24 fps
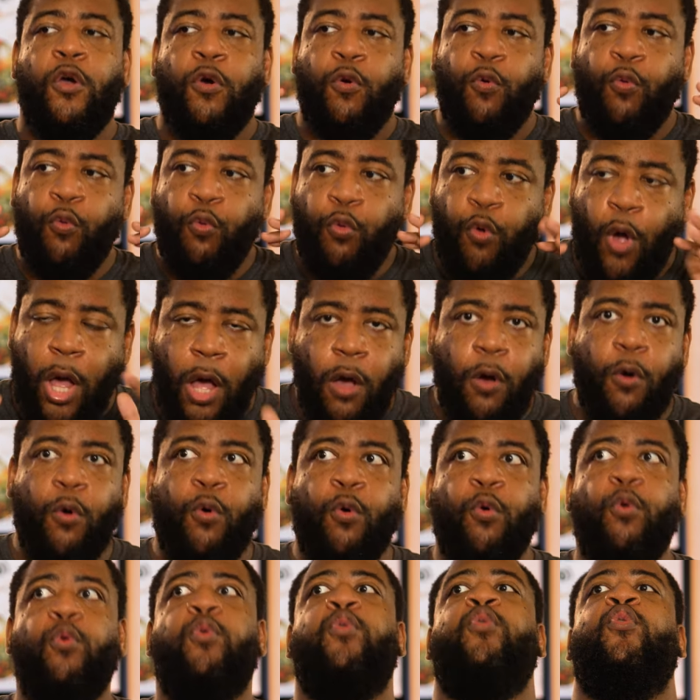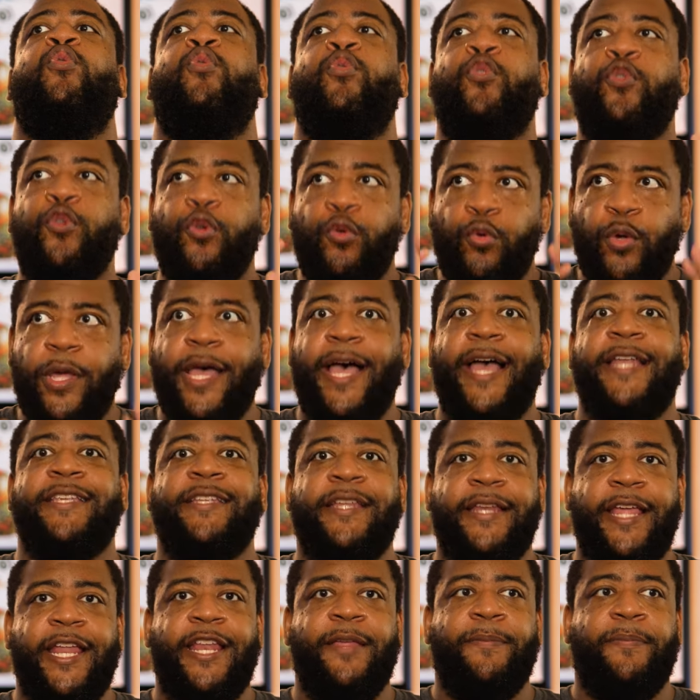whoa, you got
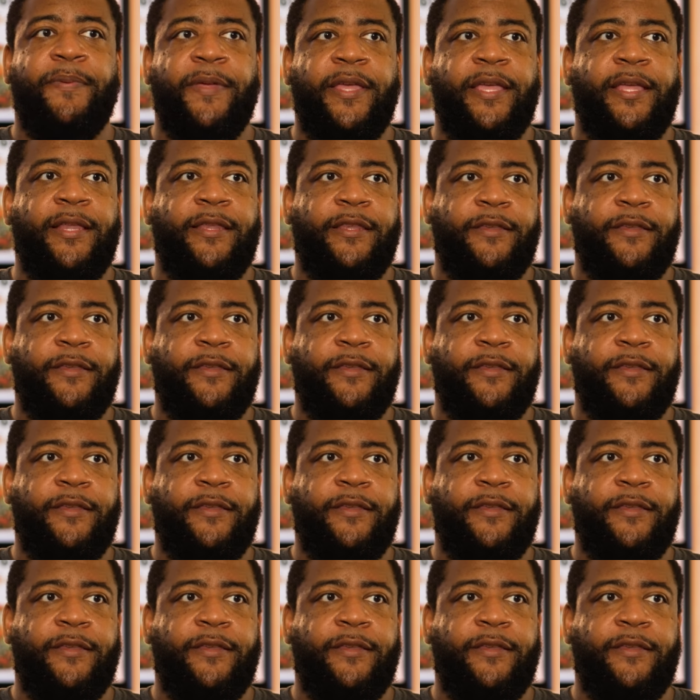ten eighty p.